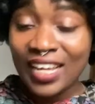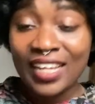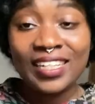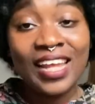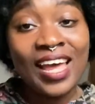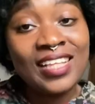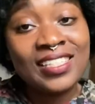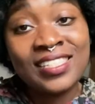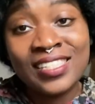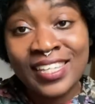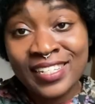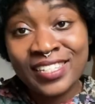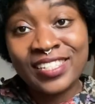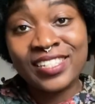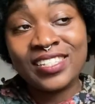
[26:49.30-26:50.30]
that's
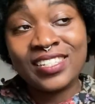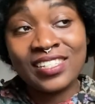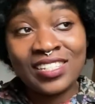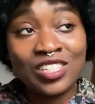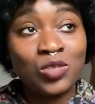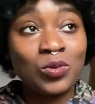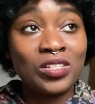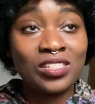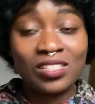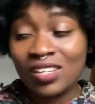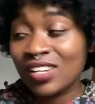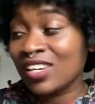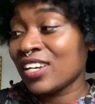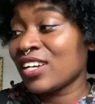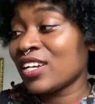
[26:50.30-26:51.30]
it. This was
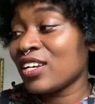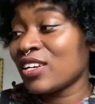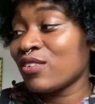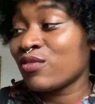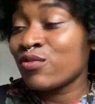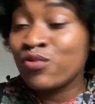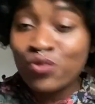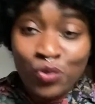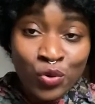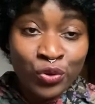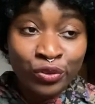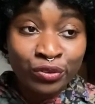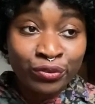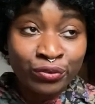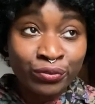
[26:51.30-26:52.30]
the
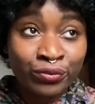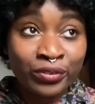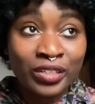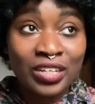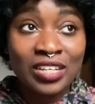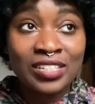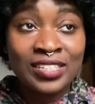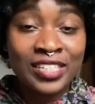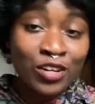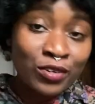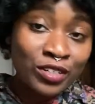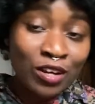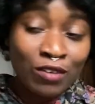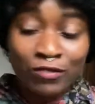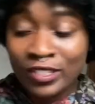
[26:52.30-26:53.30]
fourth
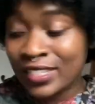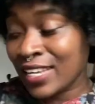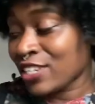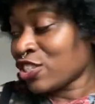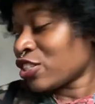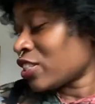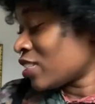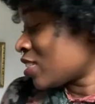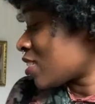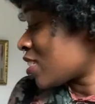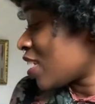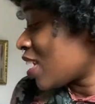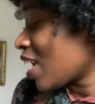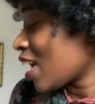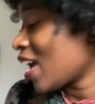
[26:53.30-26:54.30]
Sacred Conversations.
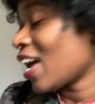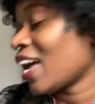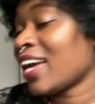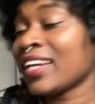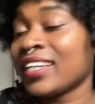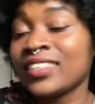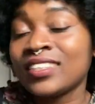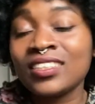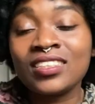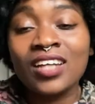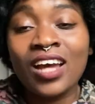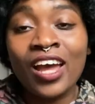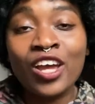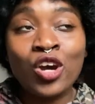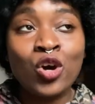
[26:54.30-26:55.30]
And
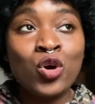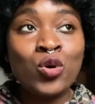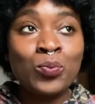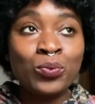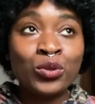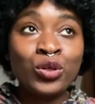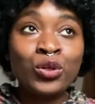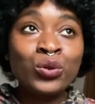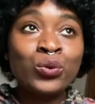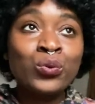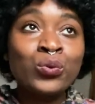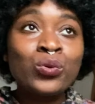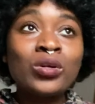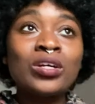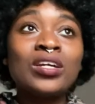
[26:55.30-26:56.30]
I hope
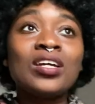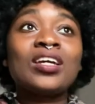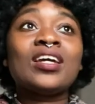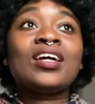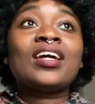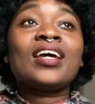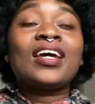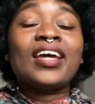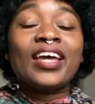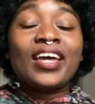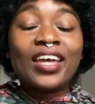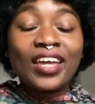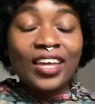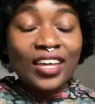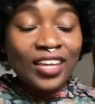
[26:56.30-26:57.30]
you
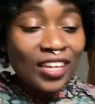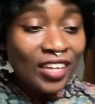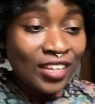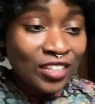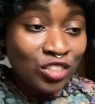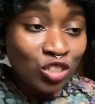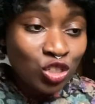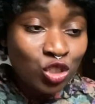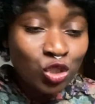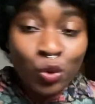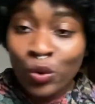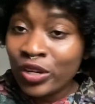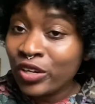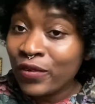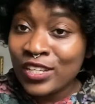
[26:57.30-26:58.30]

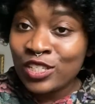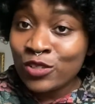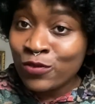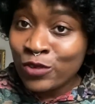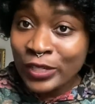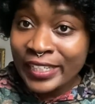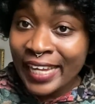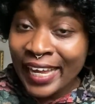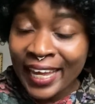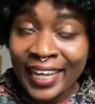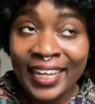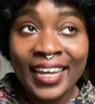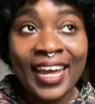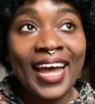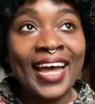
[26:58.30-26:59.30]
enjoy the rest of your
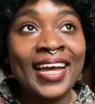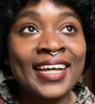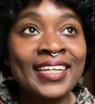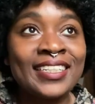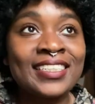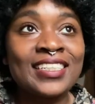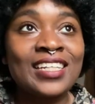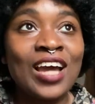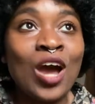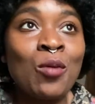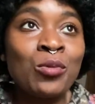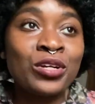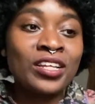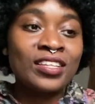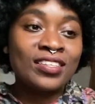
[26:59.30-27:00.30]
day. And I
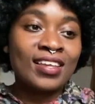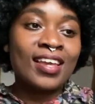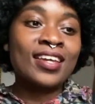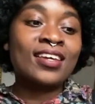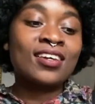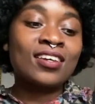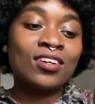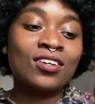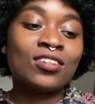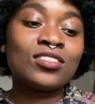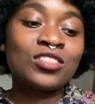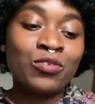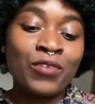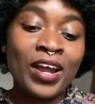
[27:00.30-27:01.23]
want to thank the